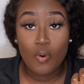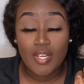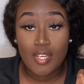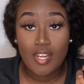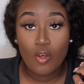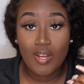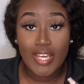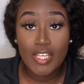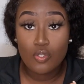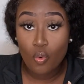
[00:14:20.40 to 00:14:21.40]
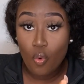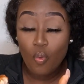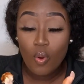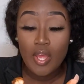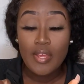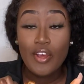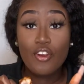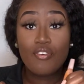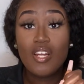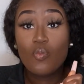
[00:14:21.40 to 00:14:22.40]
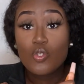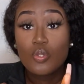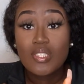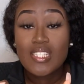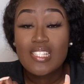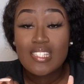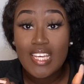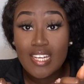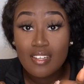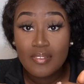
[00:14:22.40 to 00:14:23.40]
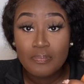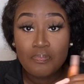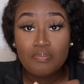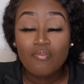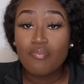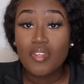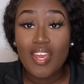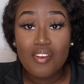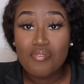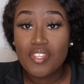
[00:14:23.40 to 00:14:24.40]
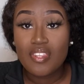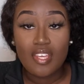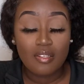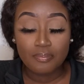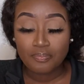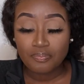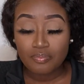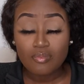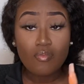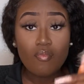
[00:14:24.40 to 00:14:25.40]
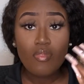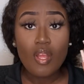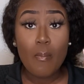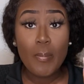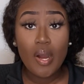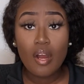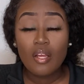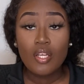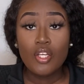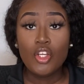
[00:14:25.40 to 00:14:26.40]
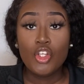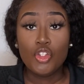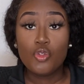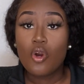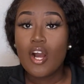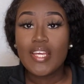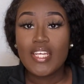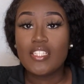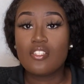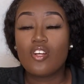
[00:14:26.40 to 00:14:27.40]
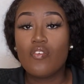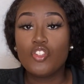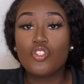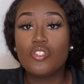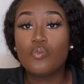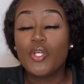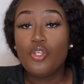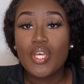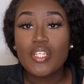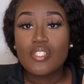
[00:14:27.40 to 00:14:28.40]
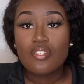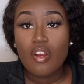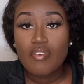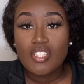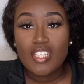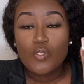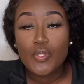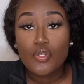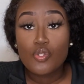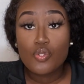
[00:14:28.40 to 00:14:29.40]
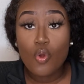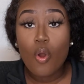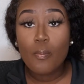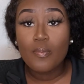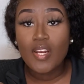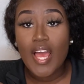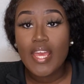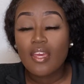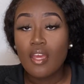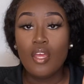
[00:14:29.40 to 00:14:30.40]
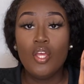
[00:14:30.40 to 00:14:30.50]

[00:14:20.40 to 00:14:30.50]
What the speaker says: and the nail. Like, it's all, acrylic was on the skin, everything. But you can't get discouraged, because when you get discouraged, that's when you stop. Like,